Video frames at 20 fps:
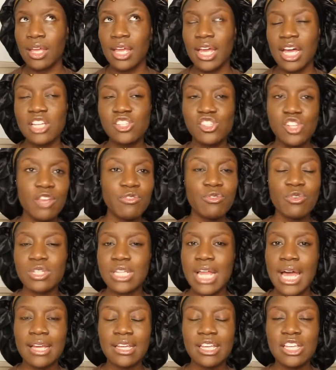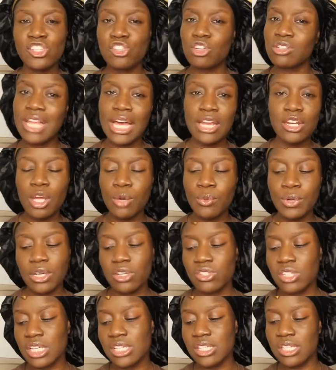And Sophie was like, it's not that no one
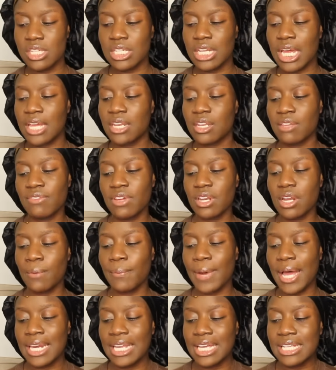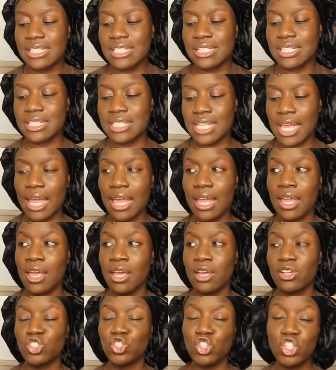else can see that in the villa, but at the end of the day,
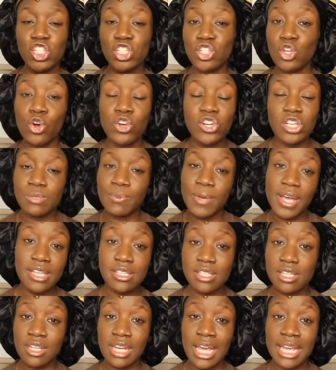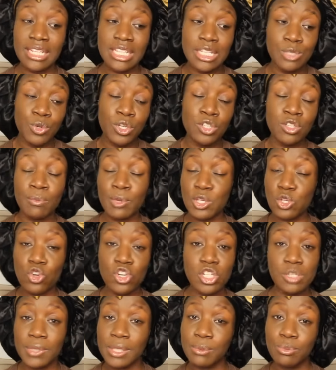Josh is an honest person, and he's one of the most
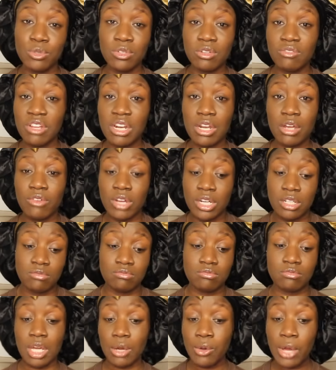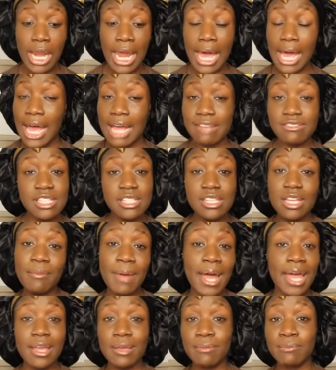honest people in the villa, and I won't lie, I have to stick
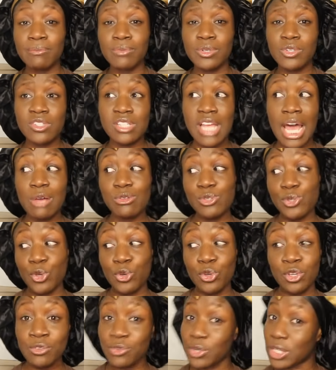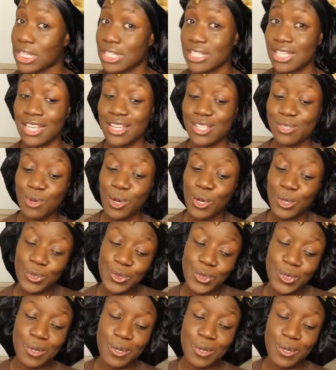by him because I also agree with what he's saying as well.